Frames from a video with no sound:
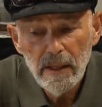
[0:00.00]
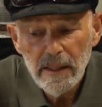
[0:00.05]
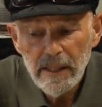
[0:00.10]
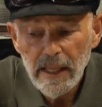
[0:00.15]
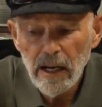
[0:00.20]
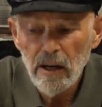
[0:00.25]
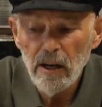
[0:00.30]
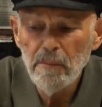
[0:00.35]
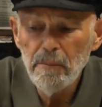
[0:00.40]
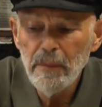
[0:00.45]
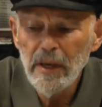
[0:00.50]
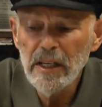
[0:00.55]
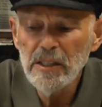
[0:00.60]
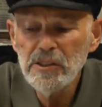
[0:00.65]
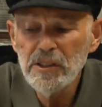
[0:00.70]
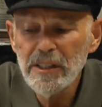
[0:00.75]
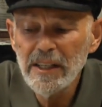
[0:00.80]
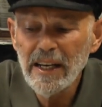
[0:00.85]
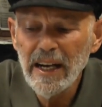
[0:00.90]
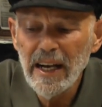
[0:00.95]
Now,
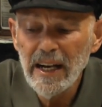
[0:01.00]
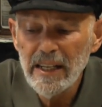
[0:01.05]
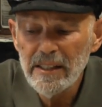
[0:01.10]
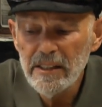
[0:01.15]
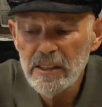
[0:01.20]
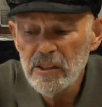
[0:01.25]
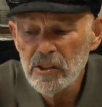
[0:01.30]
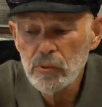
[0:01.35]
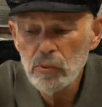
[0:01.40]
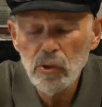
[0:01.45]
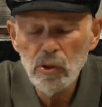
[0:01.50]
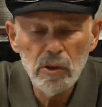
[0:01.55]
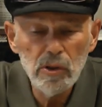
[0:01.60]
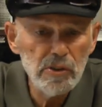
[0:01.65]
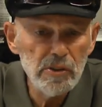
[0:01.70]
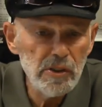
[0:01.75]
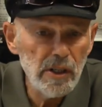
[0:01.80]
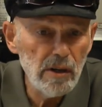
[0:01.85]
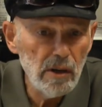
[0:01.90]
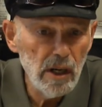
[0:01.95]
imagine God in His role
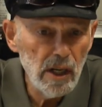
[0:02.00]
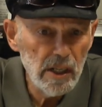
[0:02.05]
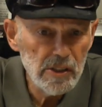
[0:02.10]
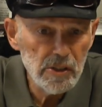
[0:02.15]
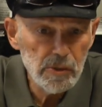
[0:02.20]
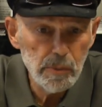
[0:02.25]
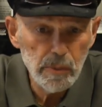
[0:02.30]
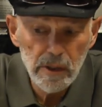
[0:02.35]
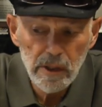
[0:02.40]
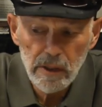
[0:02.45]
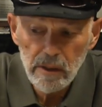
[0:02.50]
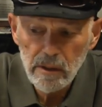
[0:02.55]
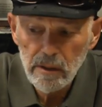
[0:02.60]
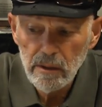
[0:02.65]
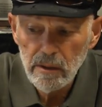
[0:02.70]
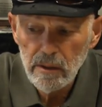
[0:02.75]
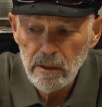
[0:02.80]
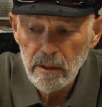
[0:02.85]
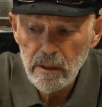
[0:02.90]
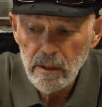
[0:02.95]
as our husband.
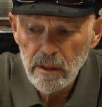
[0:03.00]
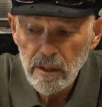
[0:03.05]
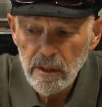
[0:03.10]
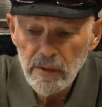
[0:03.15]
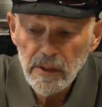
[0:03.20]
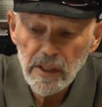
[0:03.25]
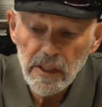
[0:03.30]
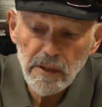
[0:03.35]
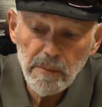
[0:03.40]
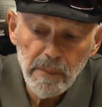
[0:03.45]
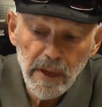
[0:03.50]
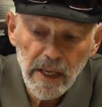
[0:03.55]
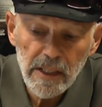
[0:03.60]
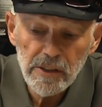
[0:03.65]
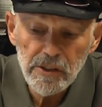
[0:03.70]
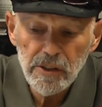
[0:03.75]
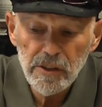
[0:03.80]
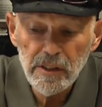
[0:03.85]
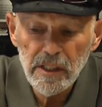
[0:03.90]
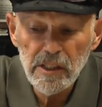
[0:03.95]
Then
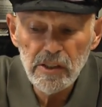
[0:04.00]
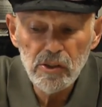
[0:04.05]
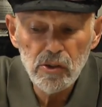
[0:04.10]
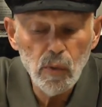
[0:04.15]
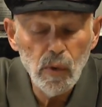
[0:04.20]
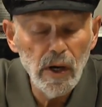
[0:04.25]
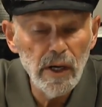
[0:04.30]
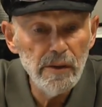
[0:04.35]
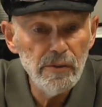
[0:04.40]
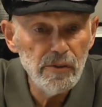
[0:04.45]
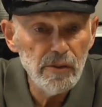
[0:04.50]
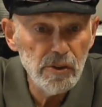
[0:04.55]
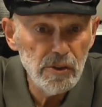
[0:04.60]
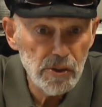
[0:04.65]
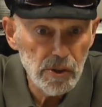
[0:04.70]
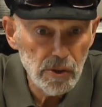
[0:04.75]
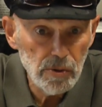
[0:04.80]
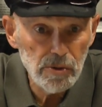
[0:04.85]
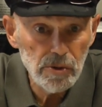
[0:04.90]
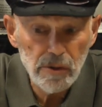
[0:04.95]
imagine that His wife, the
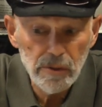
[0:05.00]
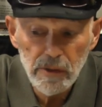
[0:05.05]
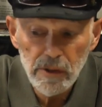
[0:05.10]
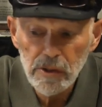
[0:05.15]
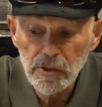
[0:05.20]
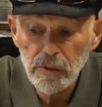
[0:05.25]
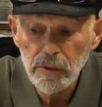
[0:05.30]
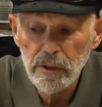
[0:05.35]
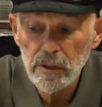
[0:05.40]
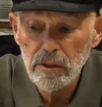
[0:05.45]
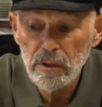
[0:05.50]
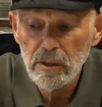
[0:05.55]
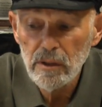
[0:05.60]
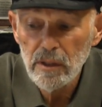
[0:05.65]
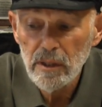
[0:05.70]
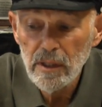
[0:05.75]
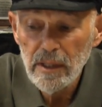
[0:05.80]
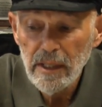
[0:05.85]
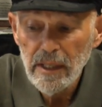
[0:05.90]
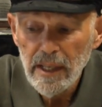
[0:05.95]
children of Israel,
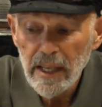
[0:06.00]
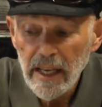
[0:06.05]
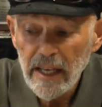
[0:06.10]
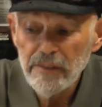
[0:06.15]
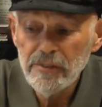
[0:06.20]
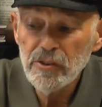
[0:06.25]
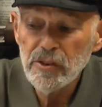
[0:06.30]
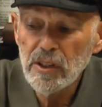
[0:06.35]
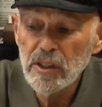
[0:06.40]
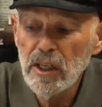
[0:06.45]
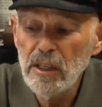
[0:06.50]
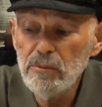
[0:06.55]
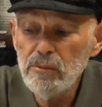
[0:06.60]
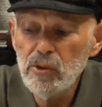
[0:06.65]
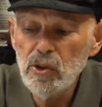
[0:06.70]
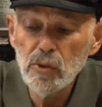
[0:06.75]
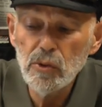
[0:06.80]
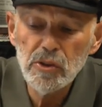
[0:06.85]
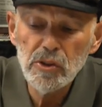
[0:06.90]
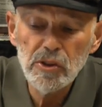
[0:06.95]
have succumbed
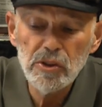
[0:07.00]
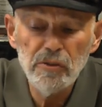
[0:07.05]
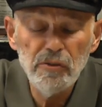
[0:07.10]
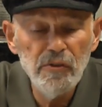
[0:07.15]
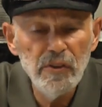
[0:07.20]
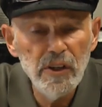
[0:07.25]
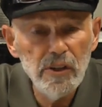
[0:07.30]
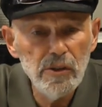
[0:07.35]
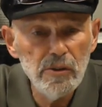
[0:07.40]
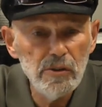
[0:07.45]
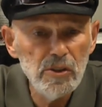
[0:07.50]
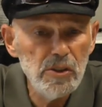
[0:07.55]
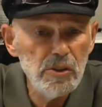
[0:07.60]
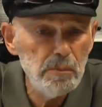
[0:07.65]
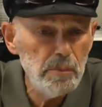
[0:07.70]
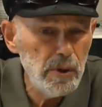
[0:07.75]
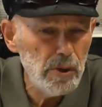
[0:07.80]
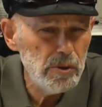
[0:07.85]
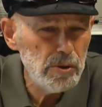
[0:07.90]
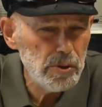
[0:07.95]
to a severe
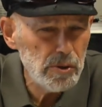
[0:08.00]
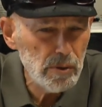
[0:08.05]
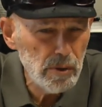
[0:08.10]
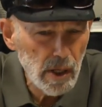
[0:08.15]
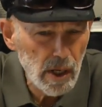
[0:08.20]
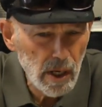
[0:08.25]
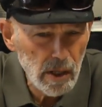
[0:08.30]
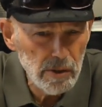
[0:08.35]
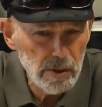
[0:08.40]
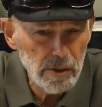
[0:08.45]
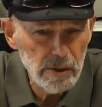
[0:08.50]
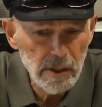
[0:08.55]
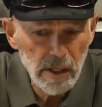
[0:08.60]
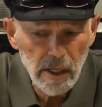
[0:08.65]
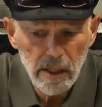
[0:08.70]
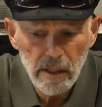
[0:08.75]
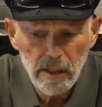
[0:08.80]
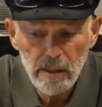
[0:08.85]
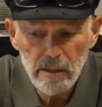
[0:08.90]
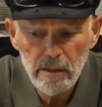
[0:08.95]
spiritual heart
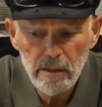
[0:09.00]
attack.